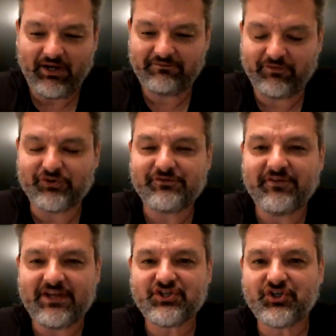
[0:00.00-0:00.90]
first
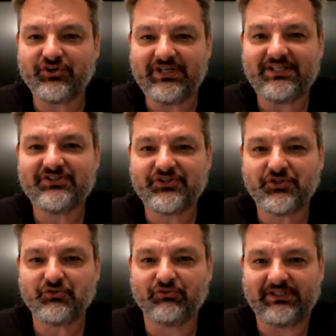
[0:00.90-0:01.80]
venture
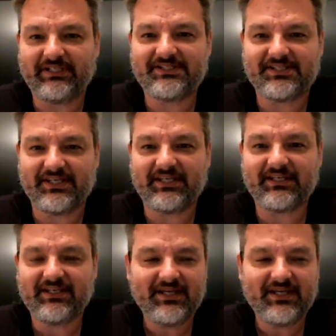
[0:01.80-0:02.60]
into releasing